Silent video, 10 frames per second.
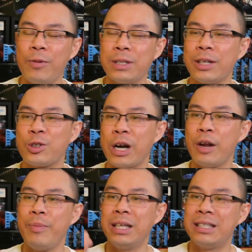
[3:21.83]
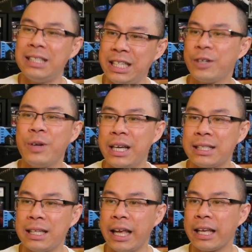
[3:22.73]
Was it trying to be
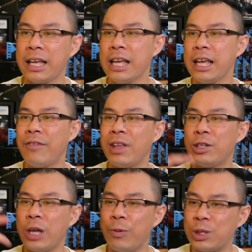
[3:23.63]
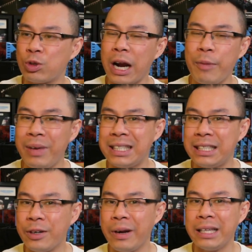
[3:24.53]
serious? Like, it was trying to be
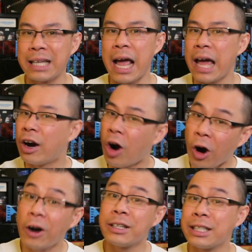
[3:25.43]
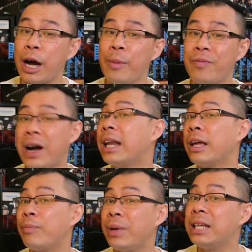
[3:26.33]
serious, I had a hard time finding
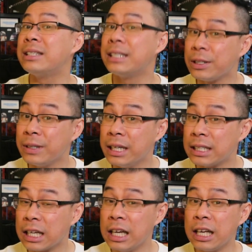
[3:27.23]
it being serious.